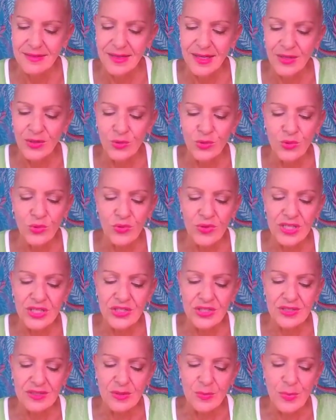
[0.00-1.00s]
and all
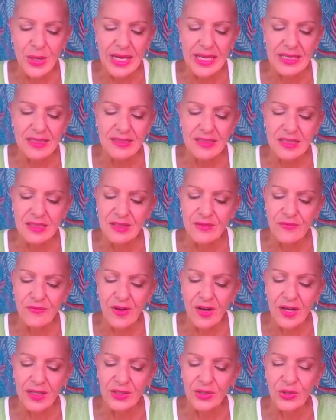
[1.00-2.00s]
creatures are bathed in the
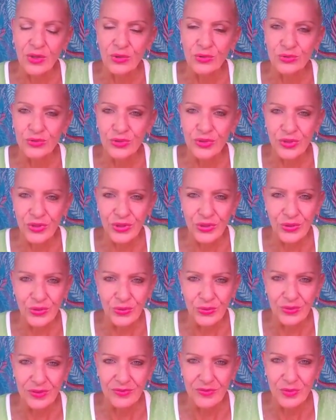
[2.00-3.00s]
fine golden
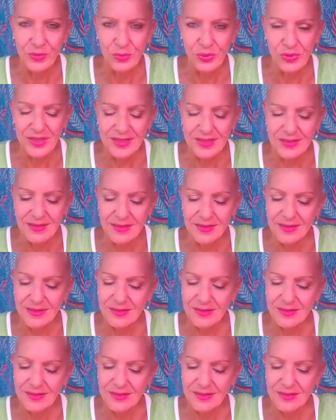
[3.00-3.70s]
hue of your presence.